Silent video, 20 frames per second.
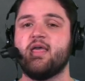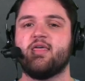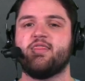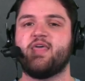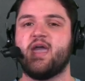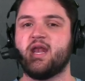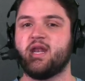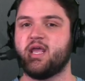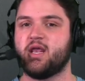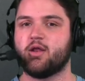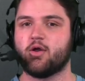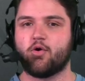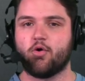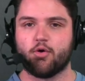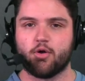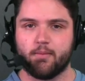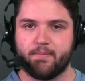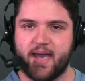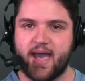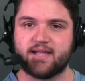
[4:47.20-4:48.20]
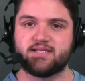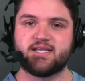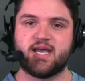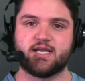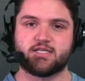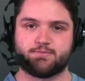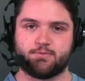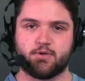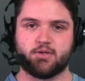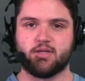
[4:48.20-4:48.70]
They need a quarterback
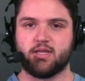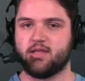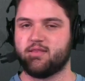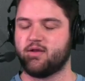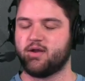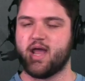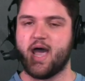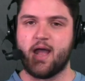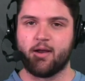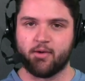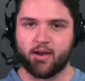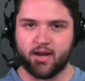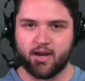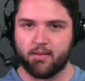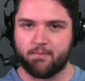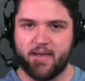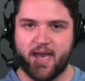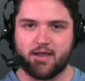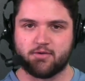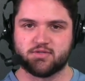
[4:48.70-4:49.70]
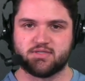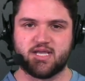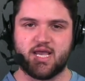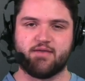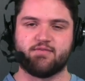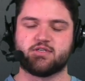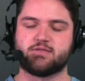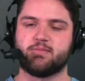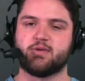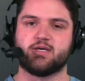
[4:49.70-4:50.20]
desperately. They're not running it back with
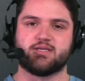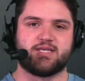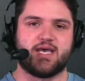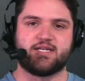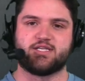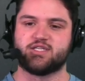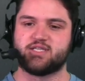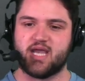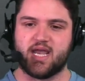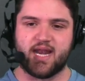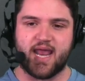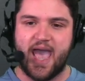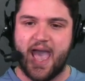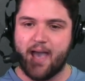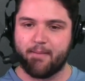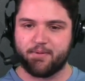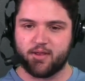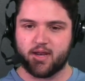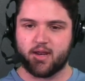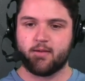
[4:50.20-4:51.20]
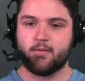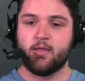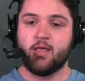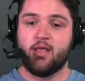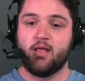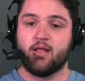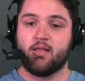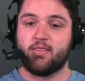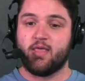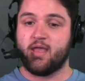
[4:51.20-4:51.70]
Davis Mills. That just ain't happening.
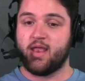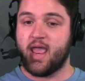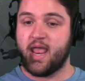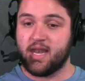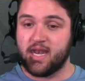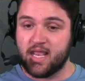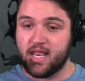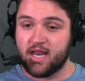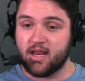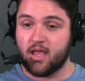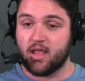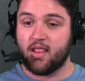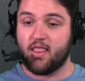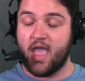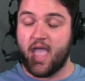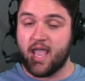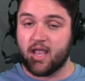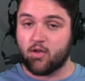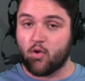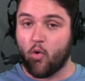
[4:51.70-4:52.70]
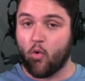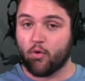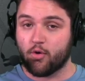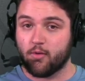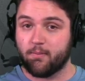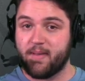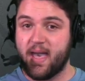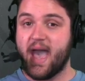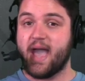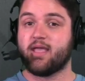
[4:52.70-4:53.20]
They need a
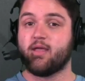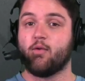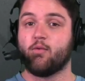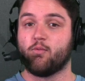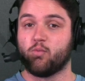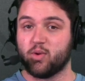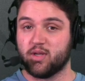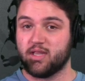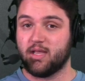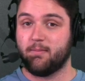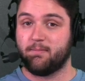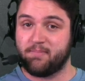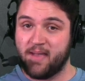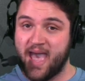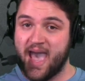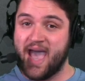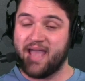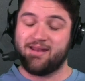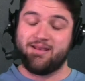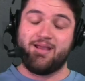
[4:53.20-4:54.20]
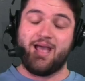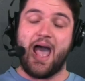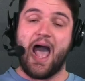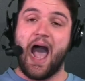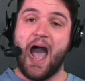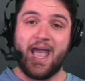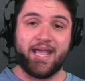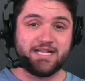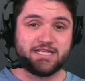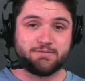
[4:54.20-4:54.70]
quarterback really bad.
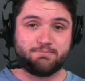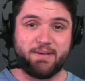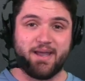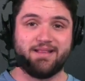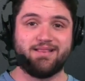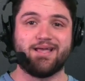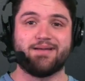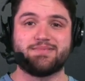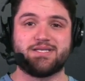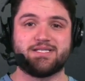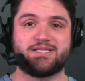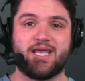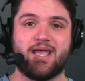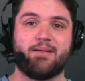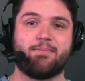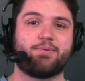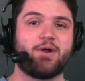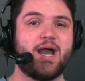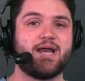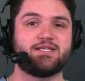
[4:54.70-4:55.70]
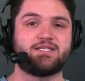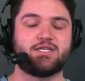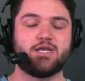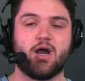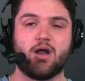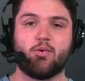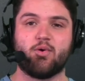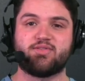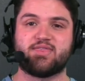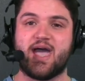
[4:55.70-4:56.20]
I expect them to take Bryce
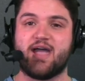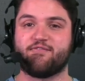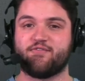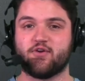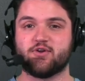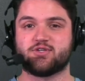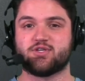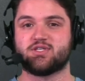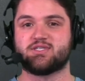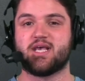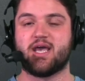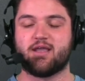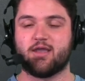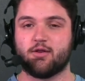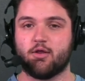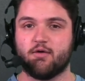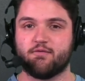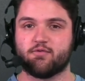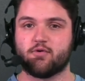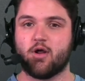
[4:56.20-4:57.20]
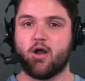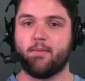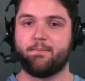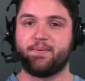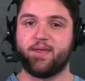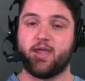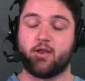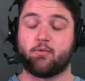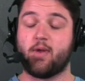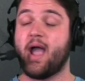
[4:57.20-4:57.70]
Young with that 1st or 2nd overall
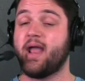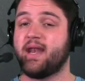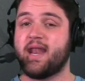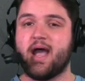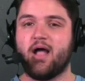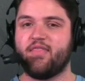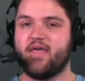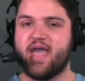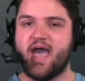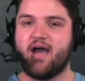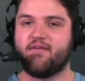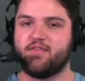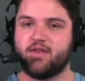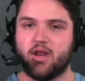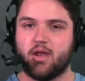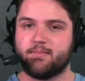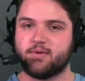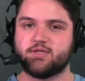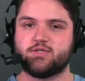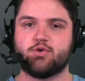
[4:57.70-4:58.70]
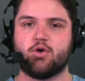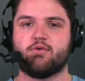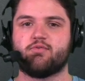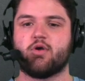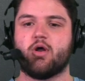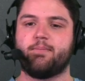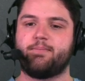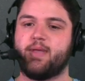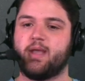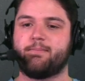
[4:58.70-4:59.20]
pick. Right now they have the number 2
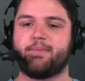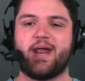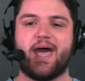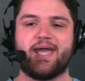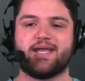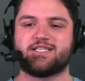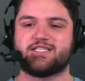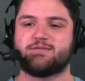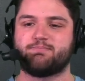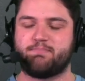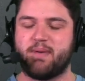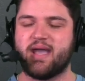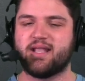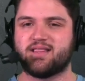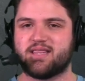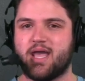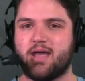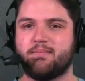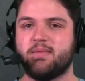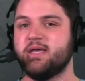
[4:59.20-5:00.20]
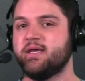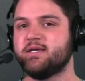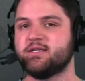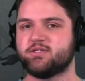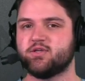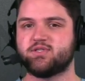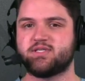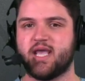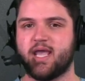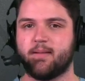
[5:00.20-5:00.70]
overall pick, but I expect them
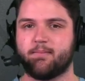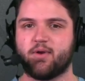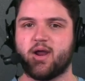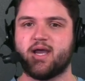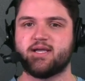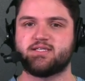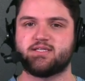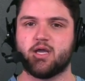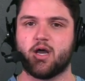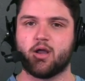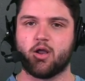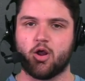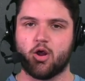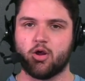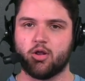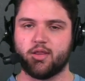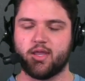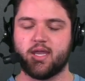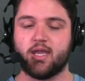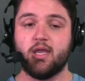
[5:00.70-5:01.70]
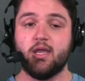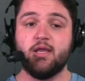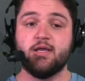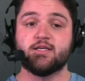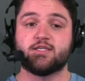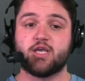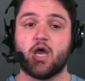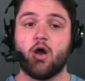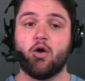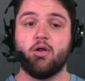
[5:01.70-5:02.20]
to take Bryce Young early.
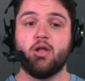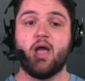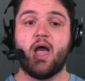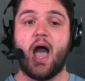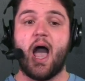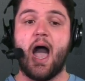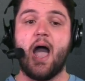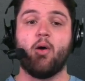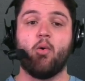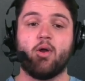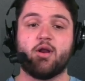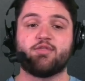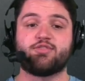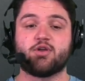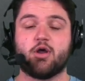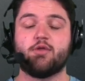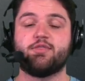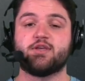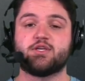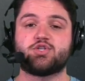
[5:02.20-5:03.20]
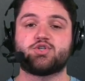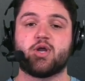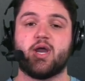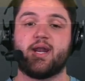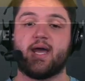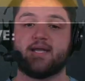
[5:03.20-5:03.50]
So I want to throw this trade